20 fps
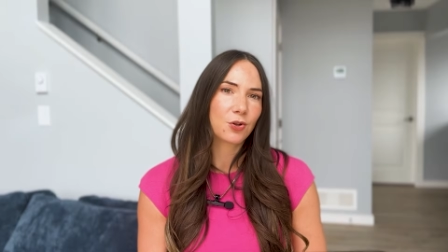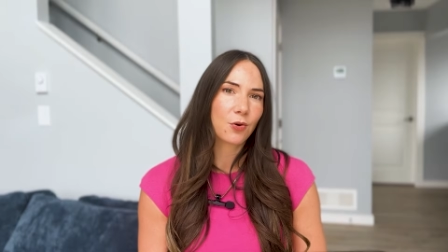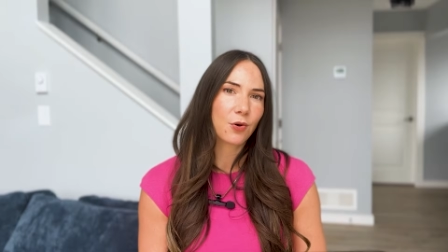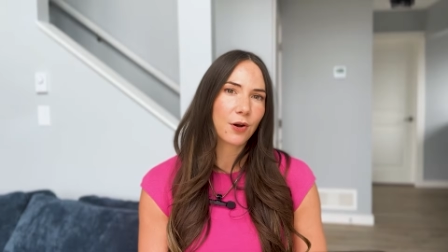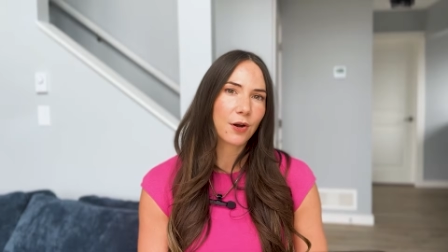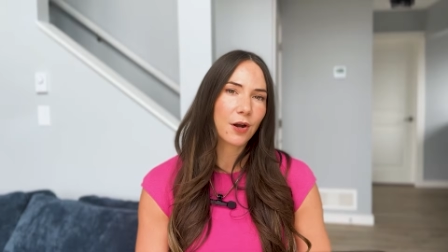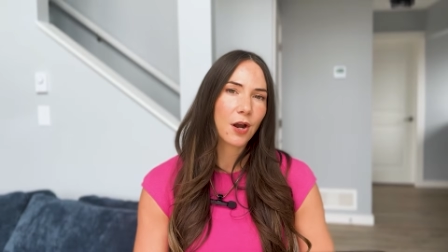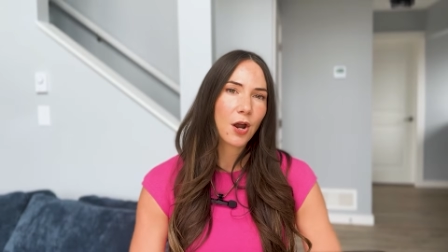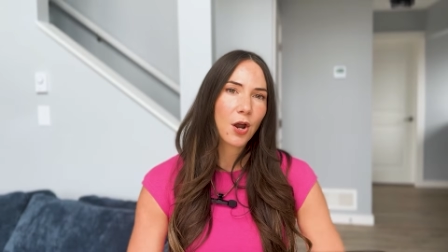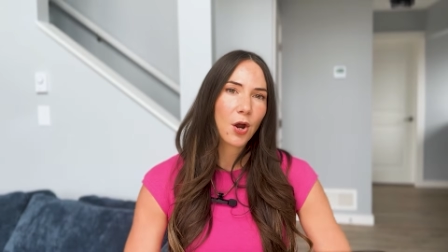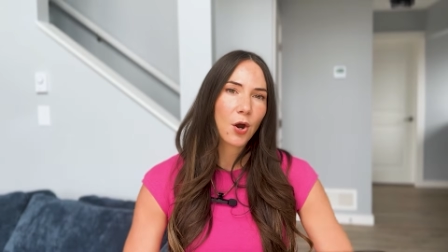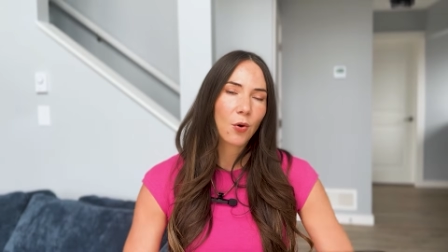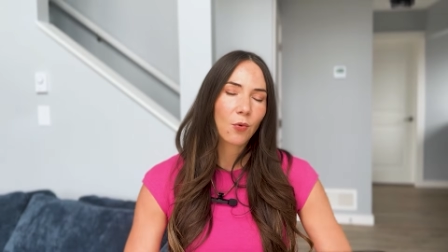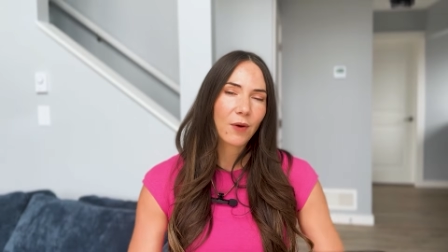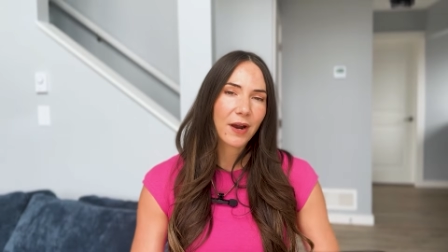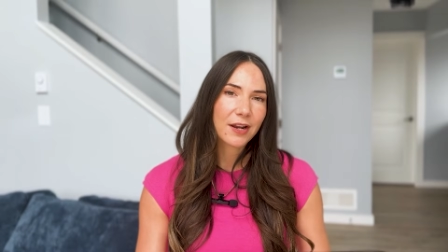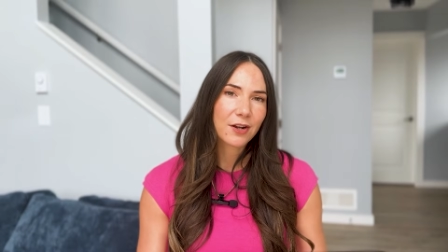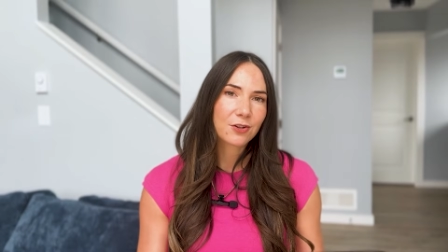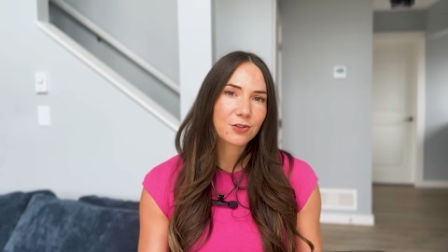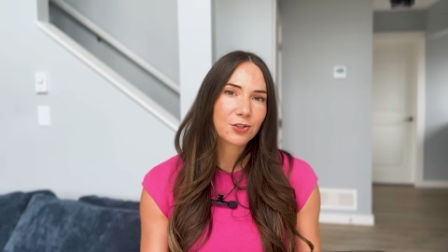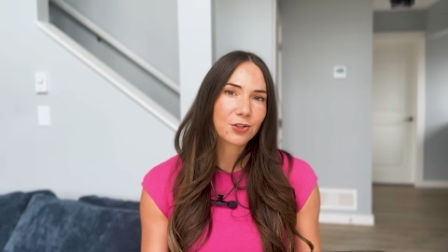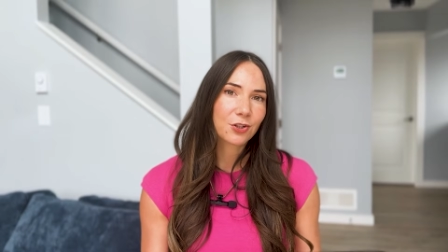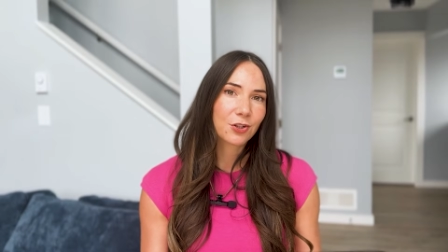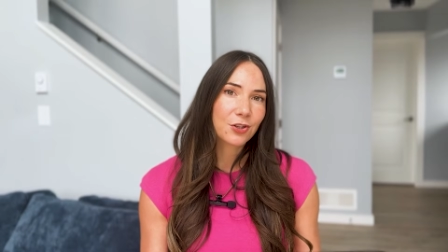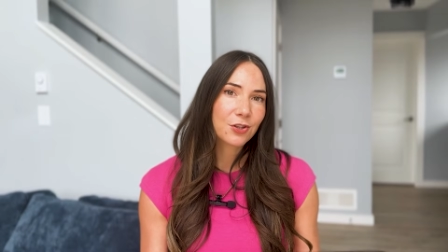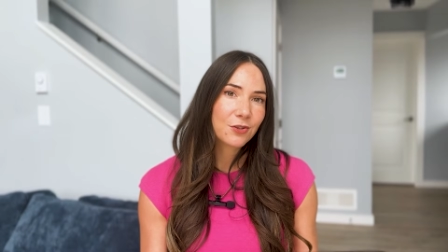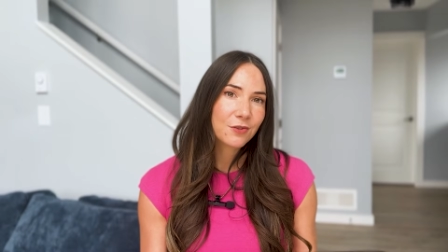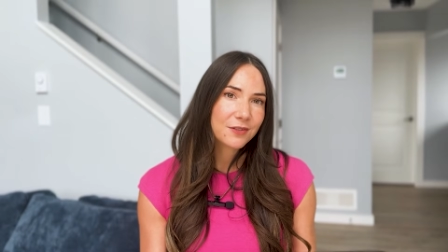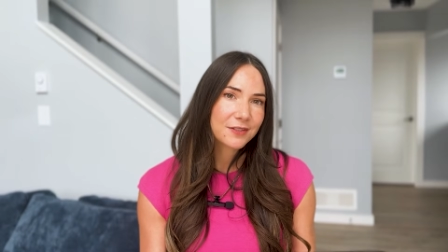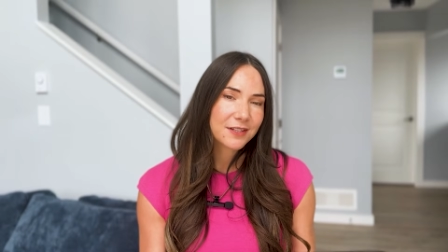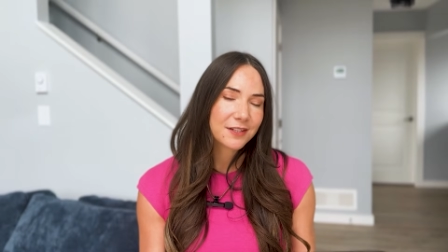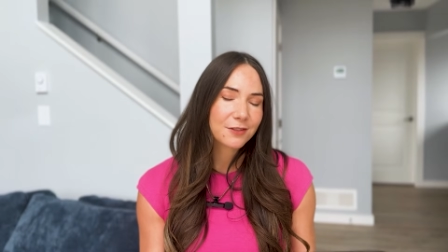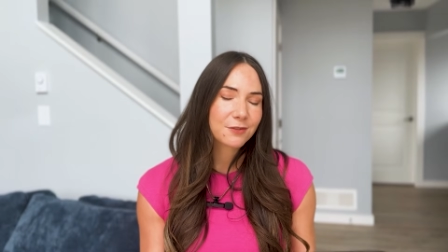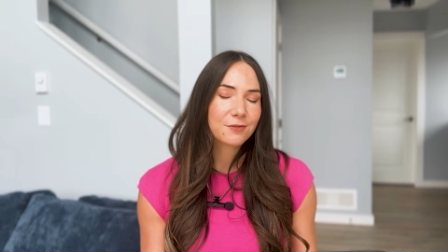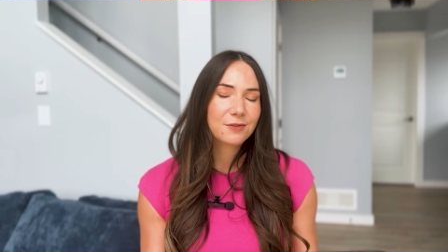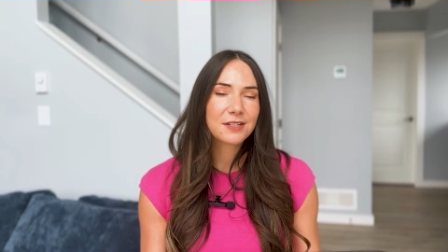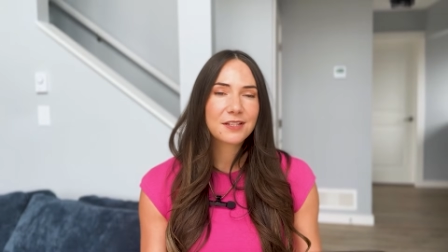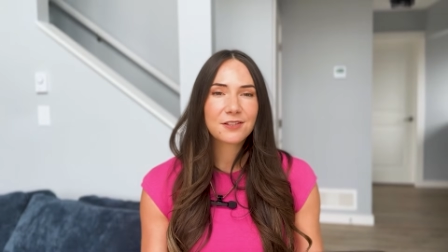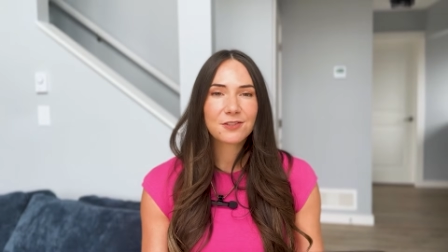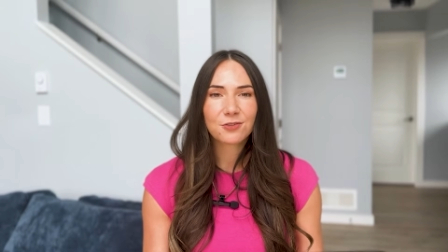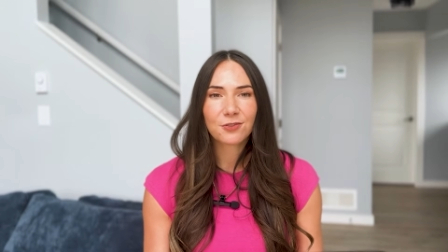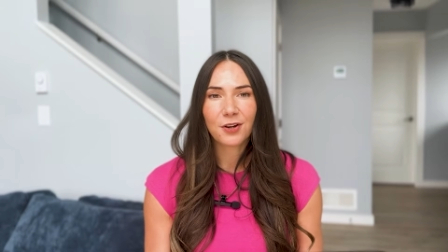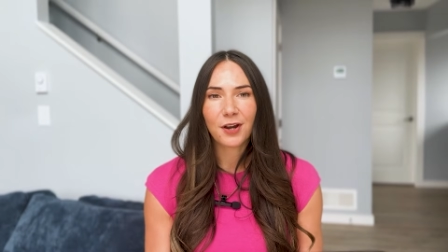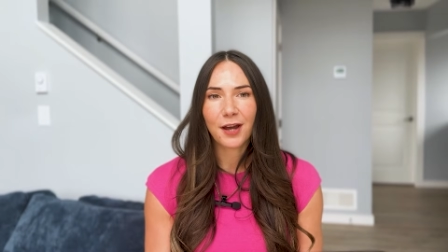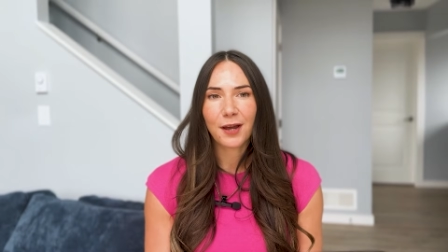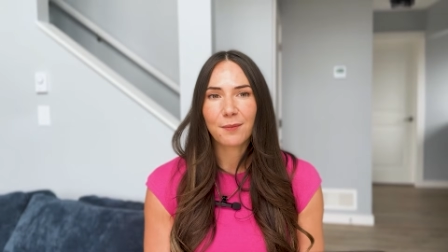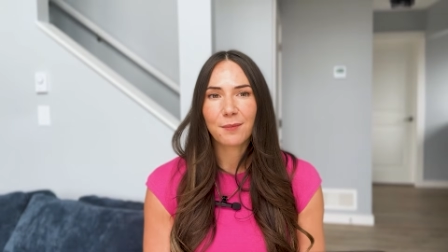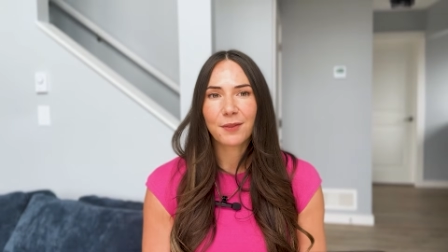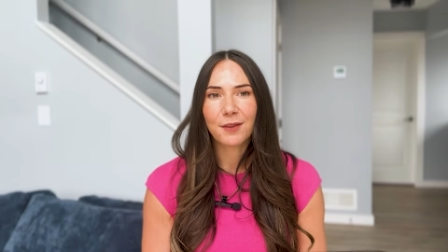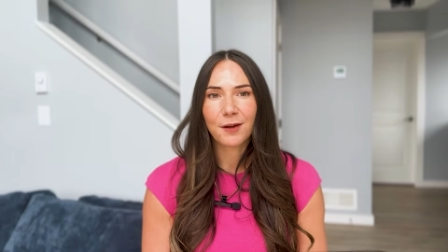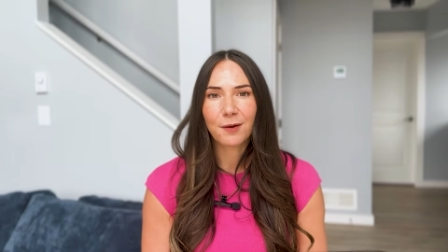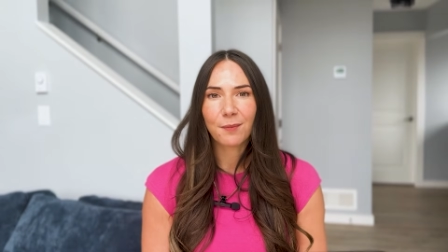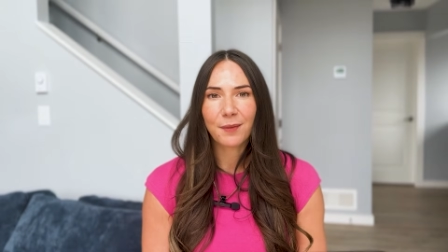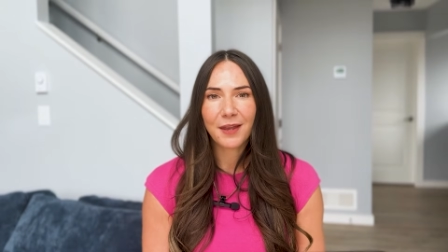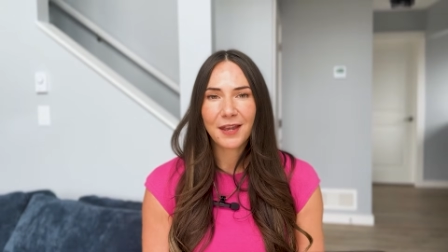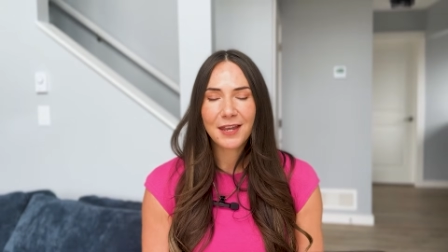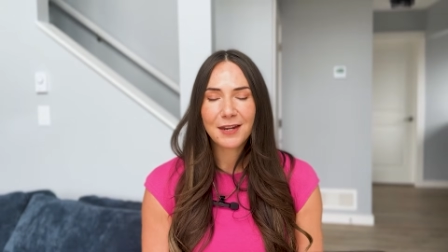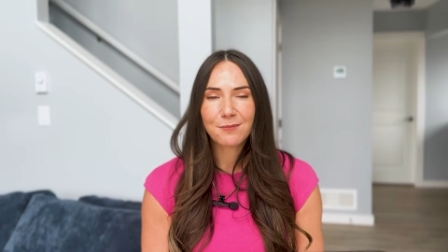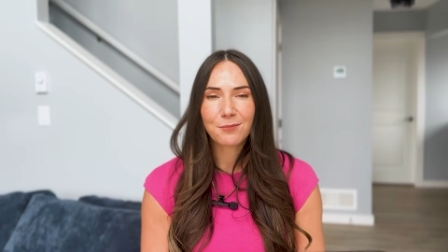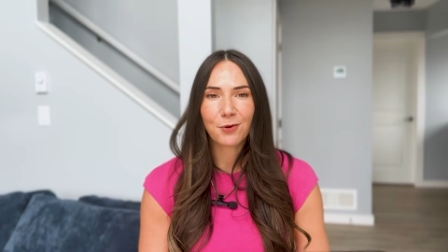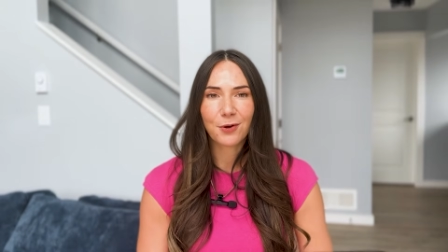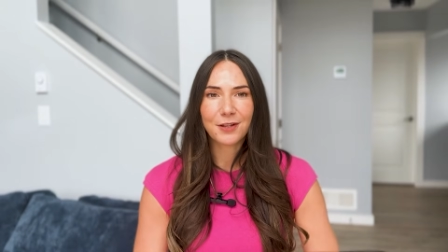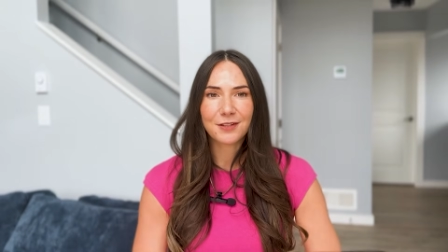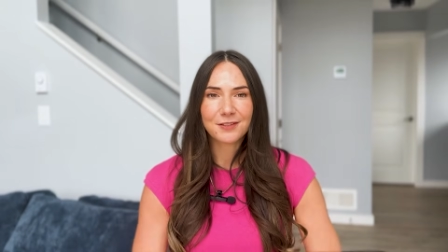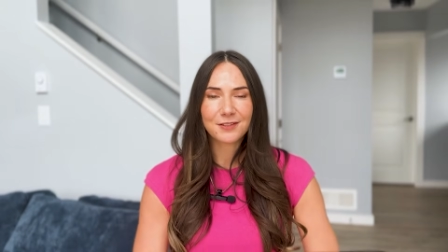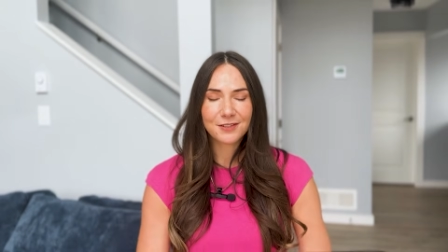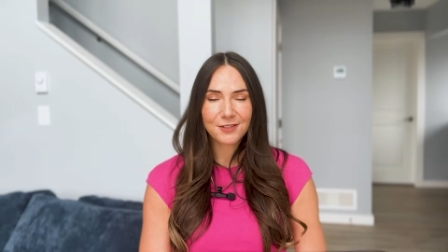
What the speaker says: your writers are using to describe their pain points.